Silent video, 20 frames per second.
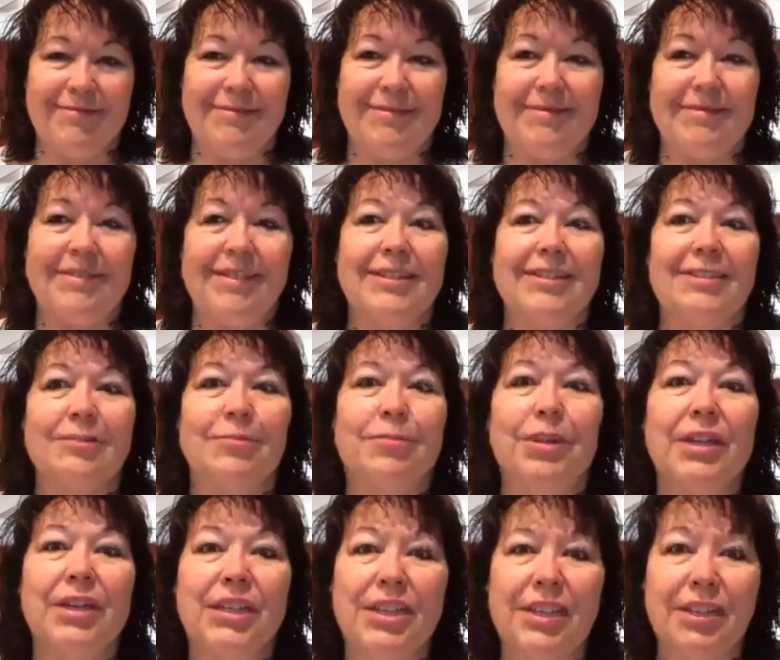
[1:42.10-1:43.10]
That's a
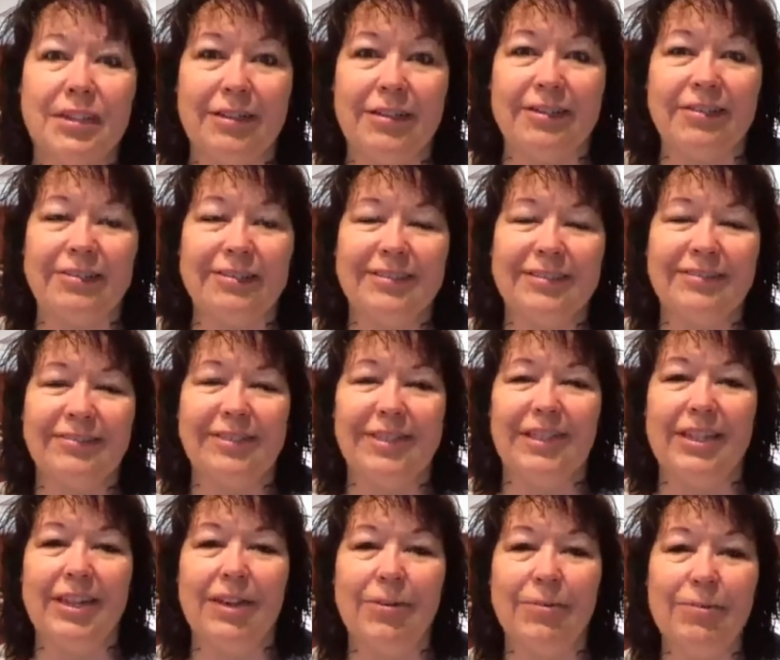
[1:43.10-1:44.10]
big deal. We
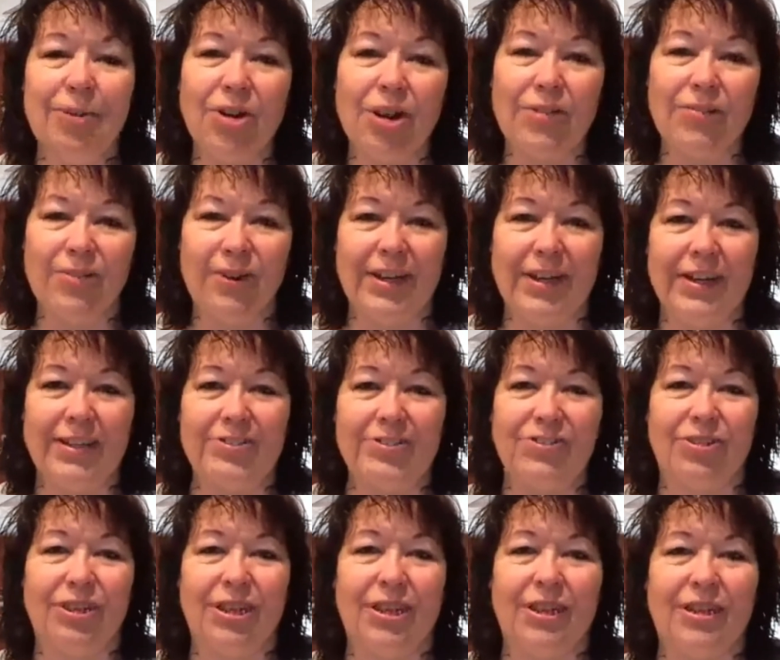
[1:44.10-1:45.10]
don't want
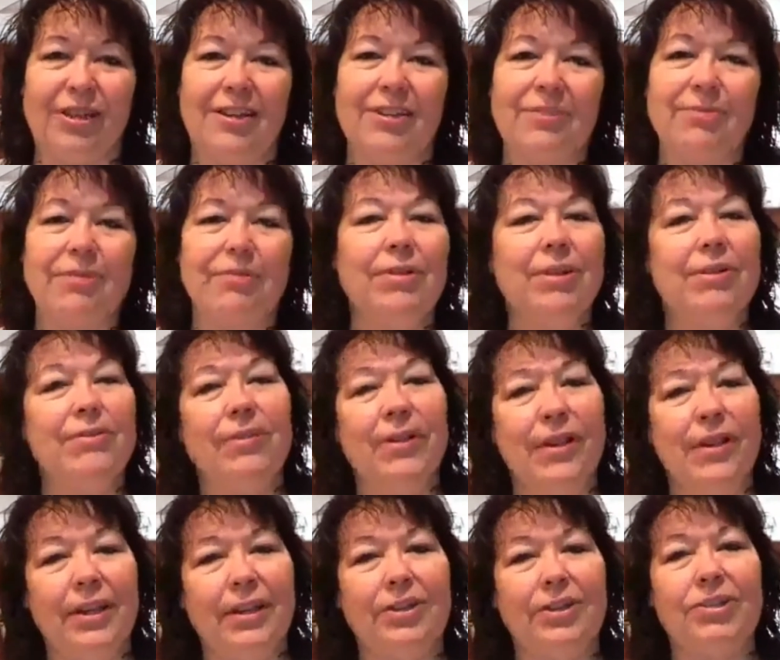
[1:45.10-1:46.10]
financial chaos. We want
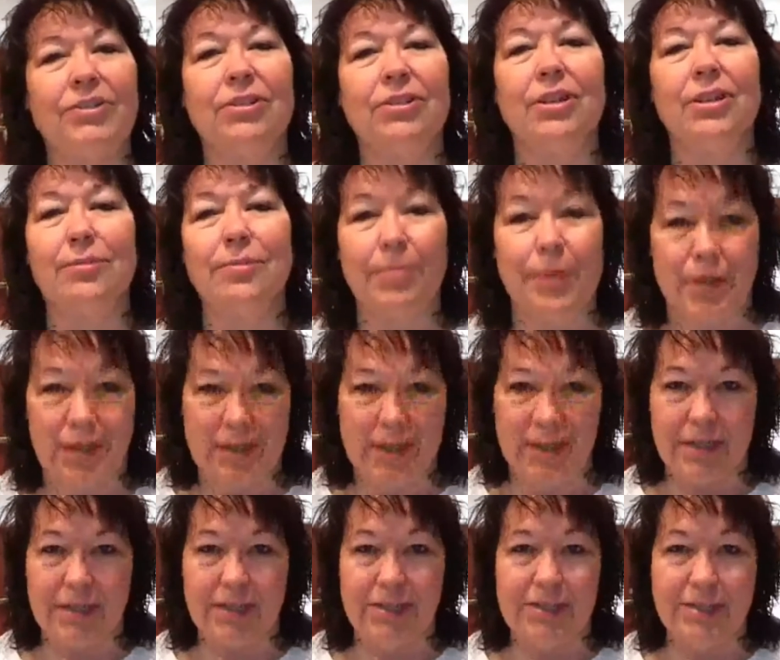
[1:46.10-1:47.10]
financial
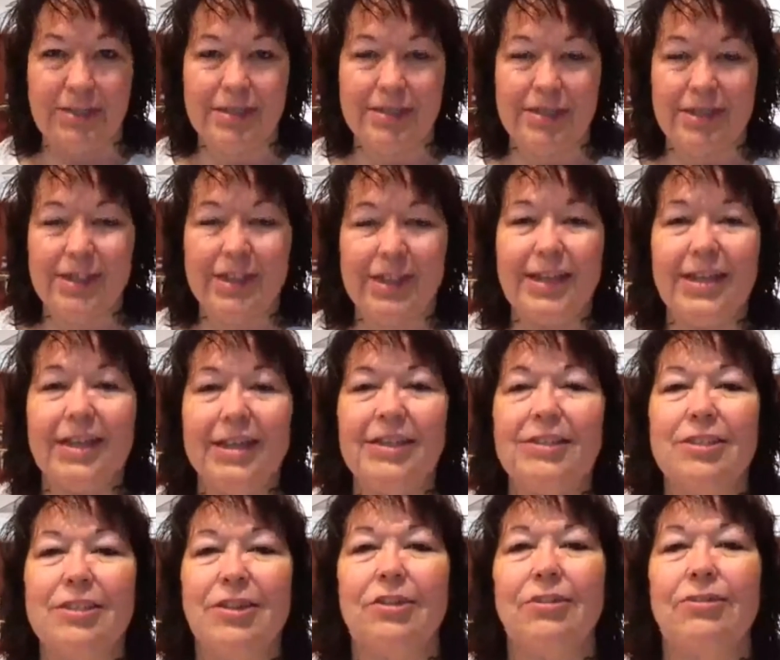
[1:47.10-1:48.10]
abundance.
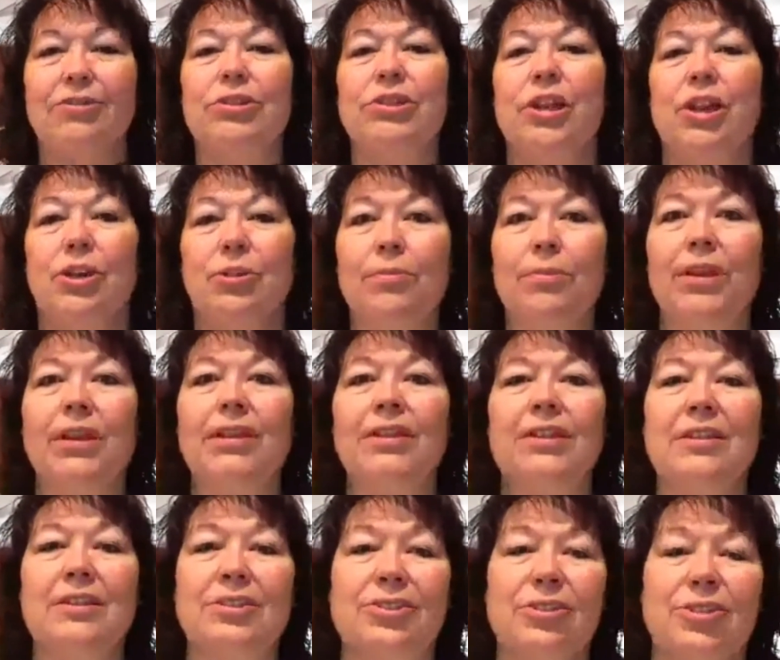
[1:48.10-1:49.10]
So don't make
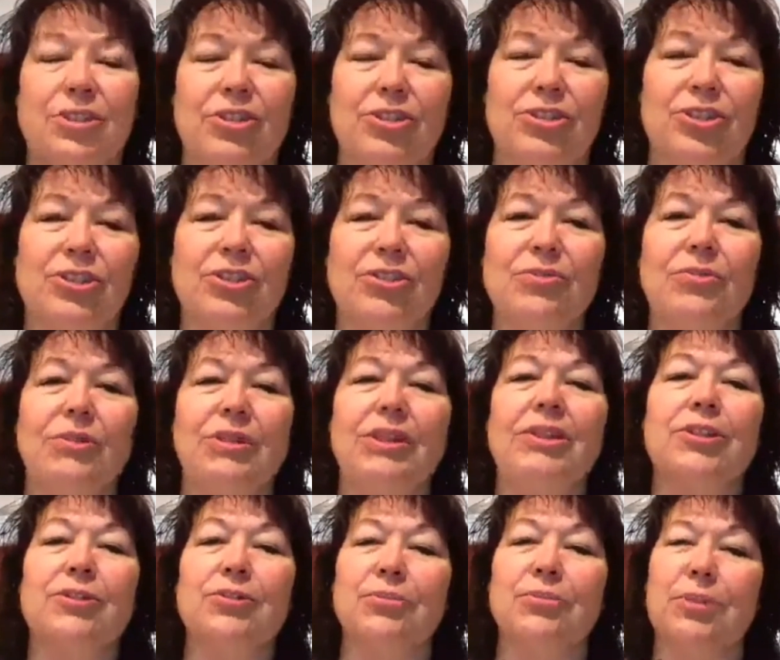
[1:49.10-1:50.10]
decisions when
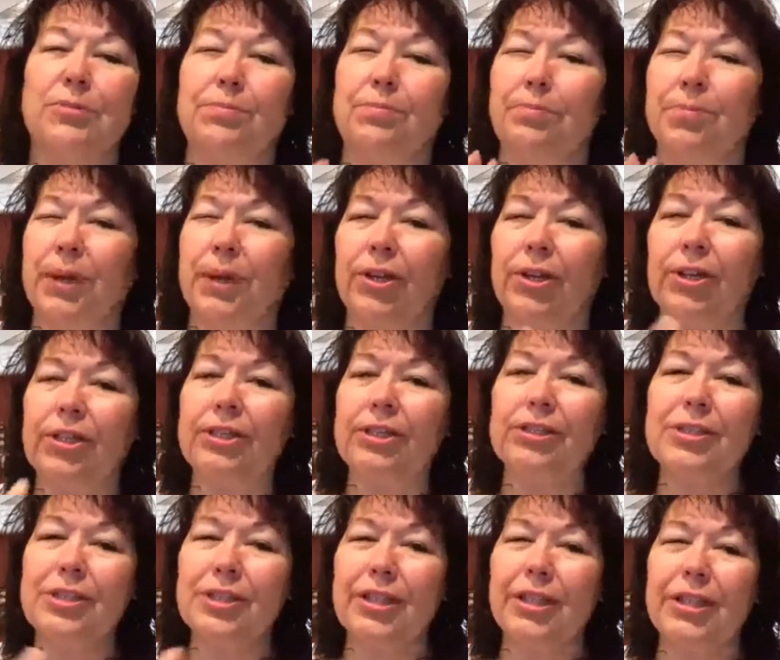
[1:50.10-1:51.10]
there's
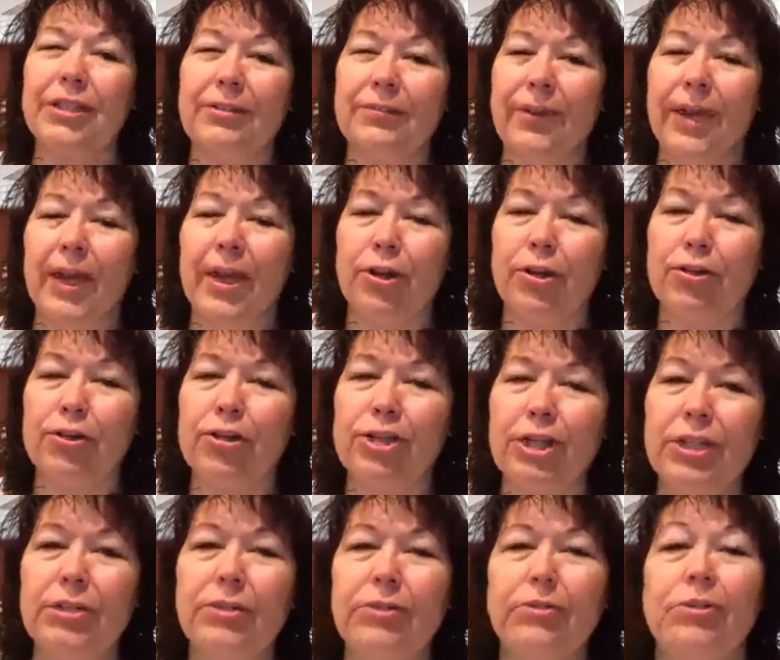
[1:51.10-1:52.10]
rebellious kind of
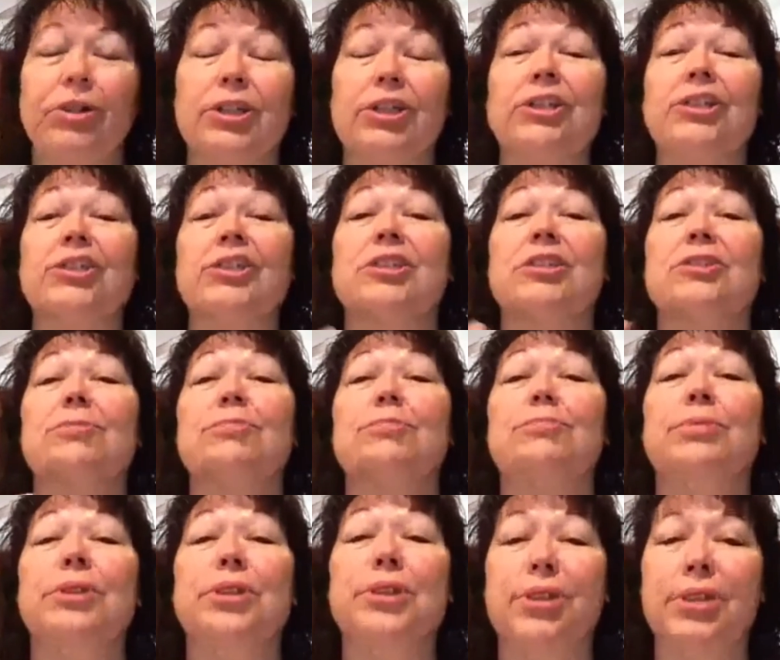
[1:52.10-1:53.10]
energy or
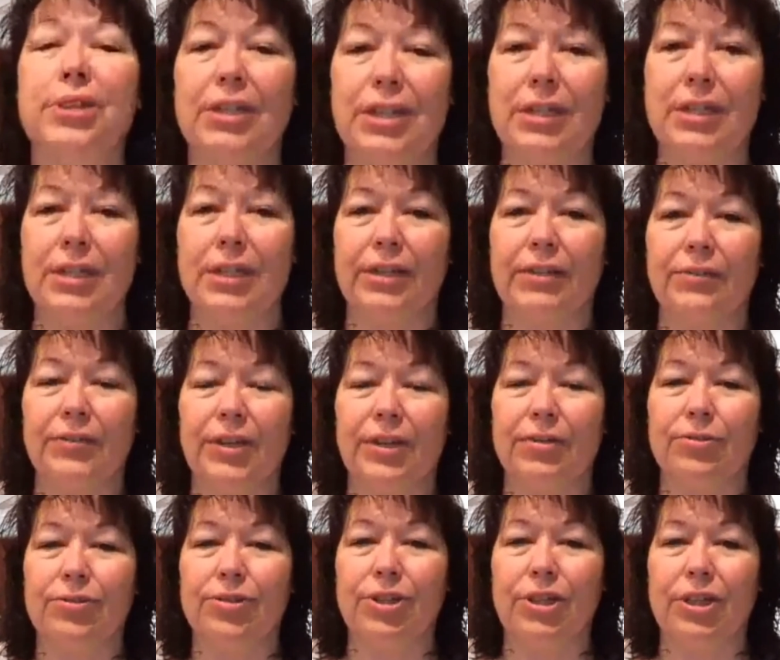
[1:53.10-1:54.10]
instability kind of
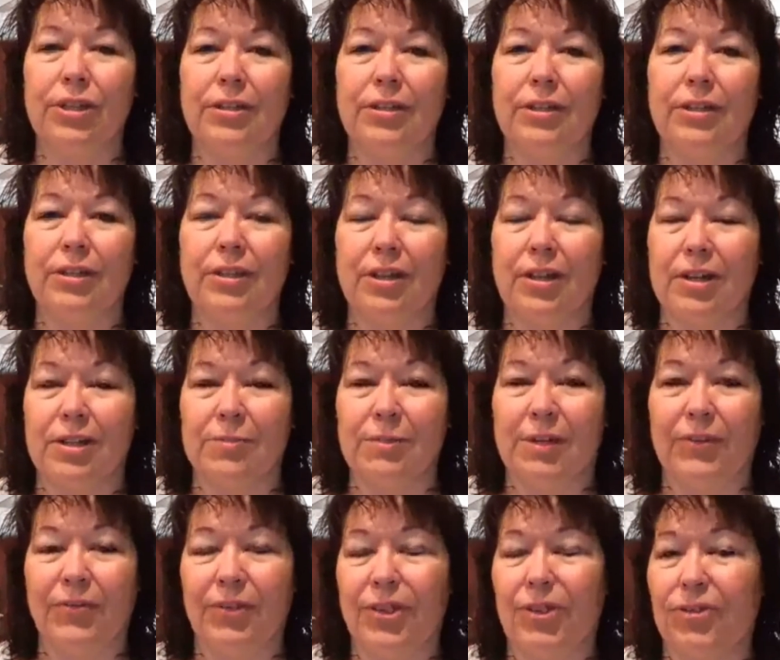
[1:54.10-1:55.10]
energy in the
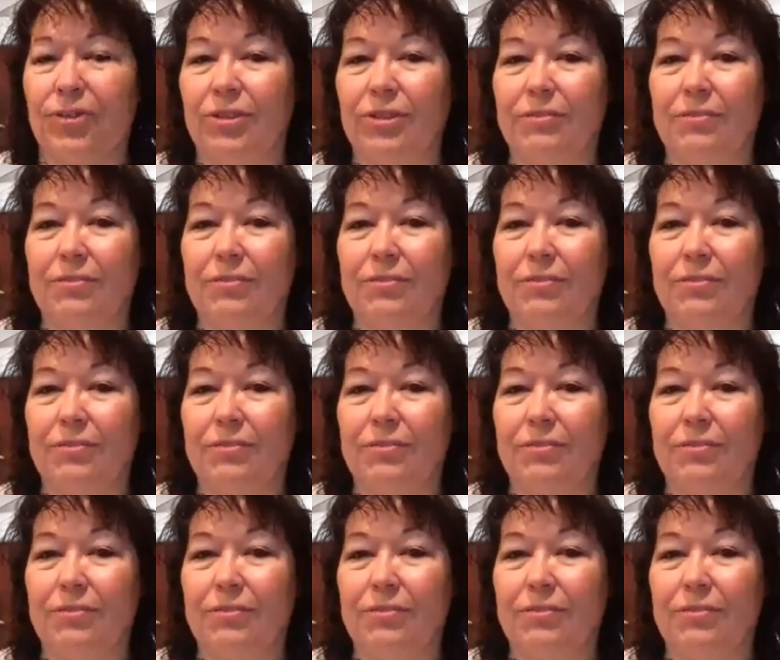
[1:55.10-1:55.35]
cosmic field.